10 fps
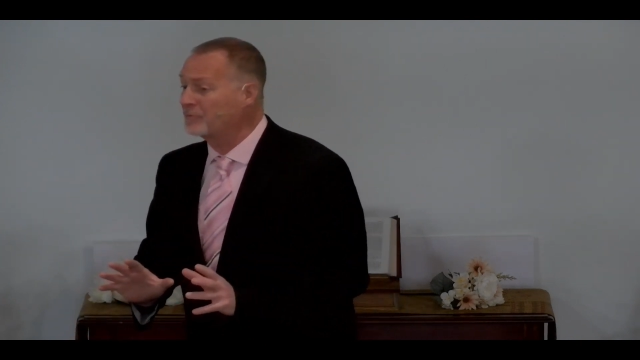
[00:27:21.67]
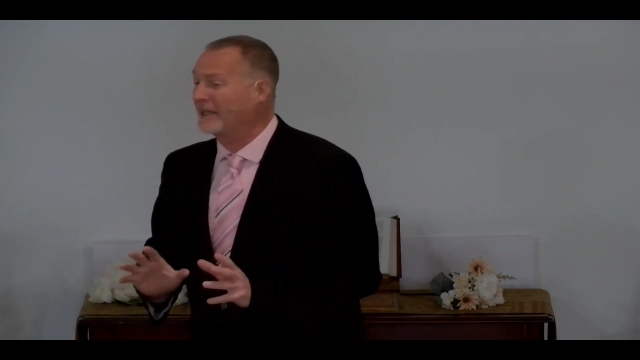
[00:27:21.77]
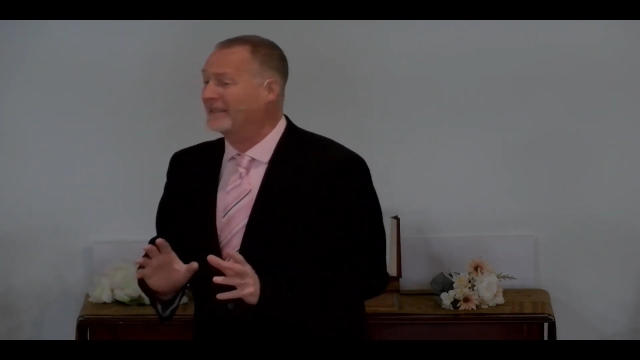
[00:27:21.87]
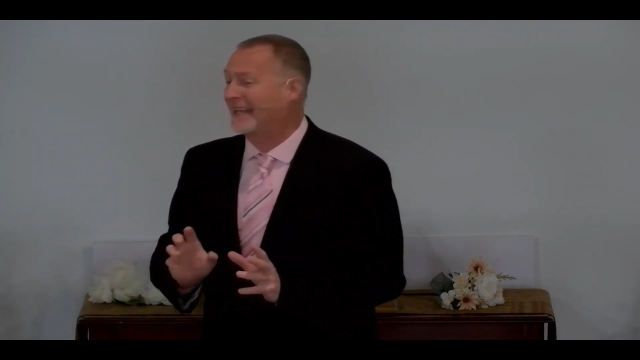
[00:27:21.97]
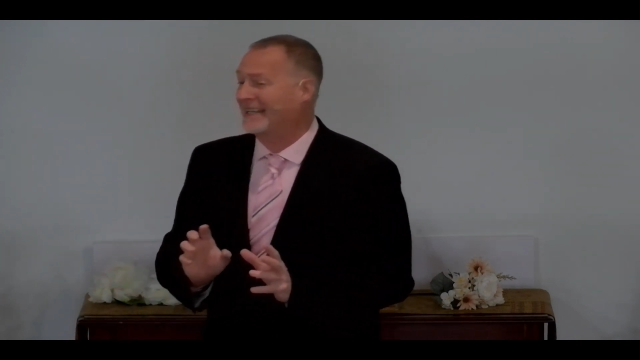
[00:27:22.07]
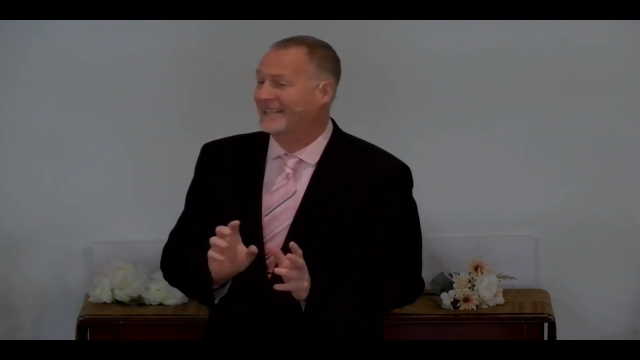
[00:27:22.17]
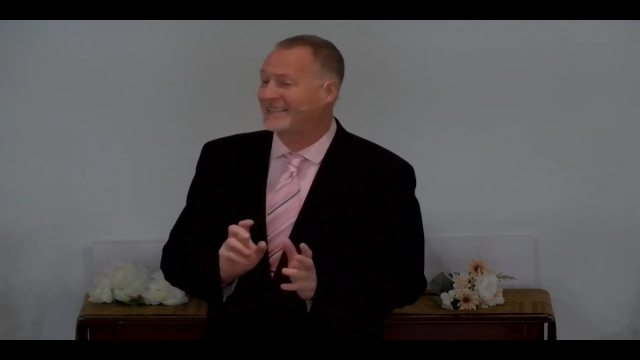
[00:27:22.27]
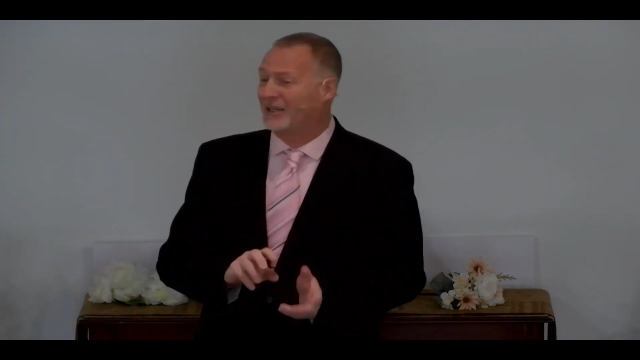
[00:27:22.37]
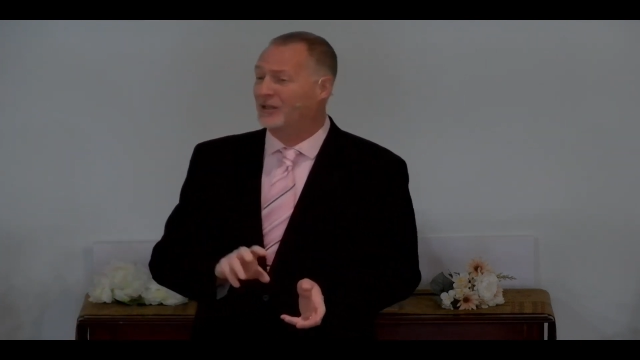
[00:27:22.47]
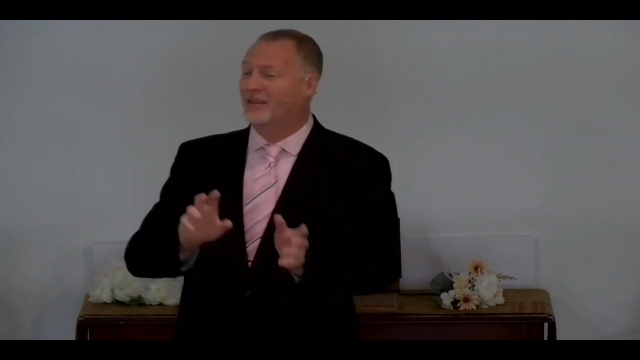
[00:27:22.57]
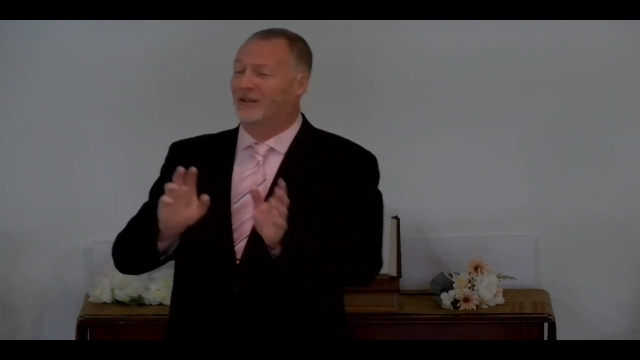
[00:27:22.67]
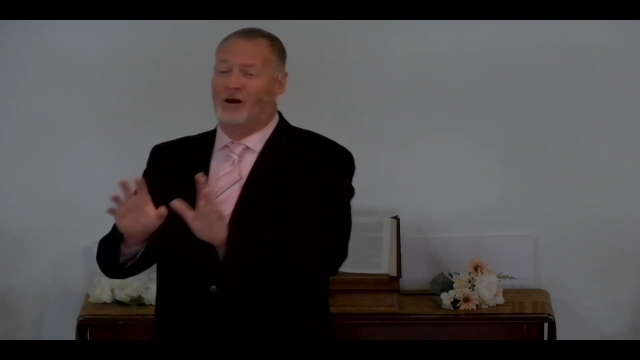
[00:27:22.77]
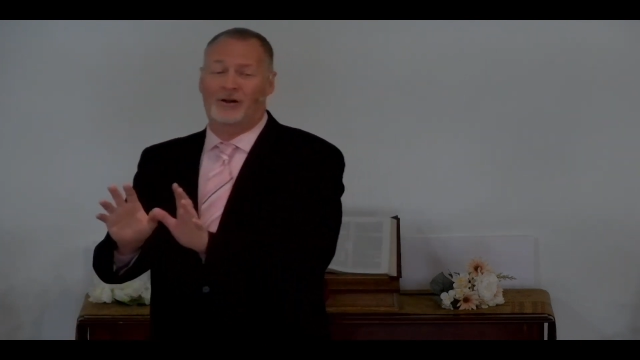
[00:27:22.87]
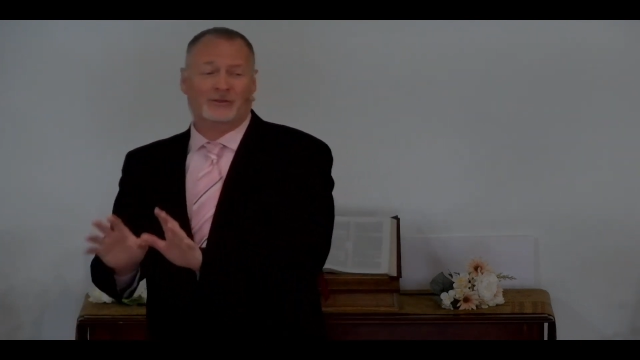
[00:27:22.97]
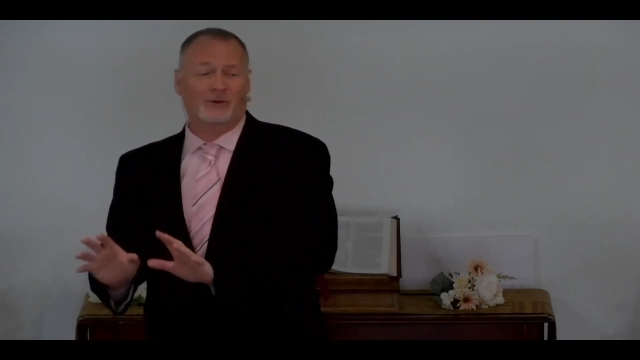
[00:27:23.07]
But can I tell you that
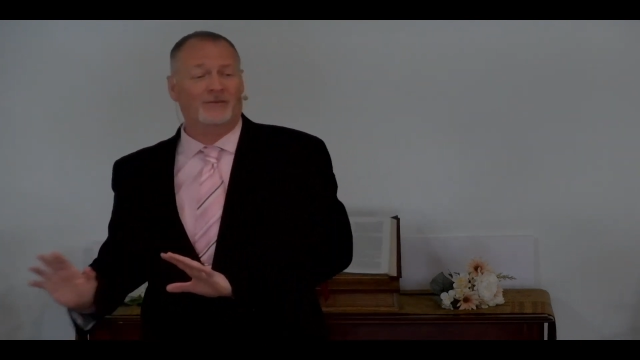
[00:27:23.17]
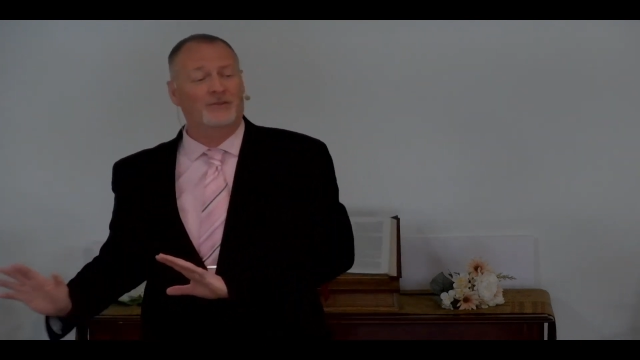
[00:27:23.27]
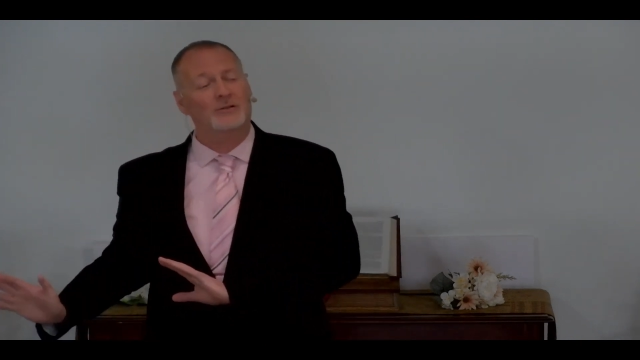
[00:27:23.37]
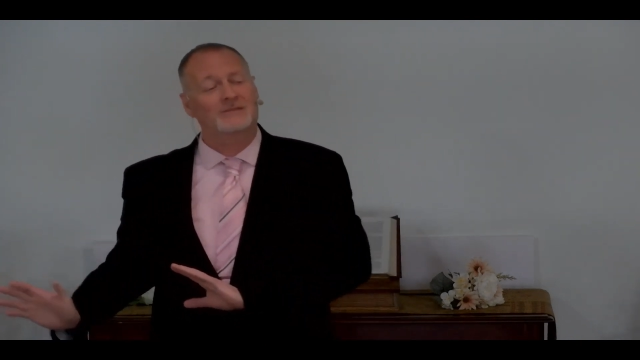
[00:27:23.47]
all three of those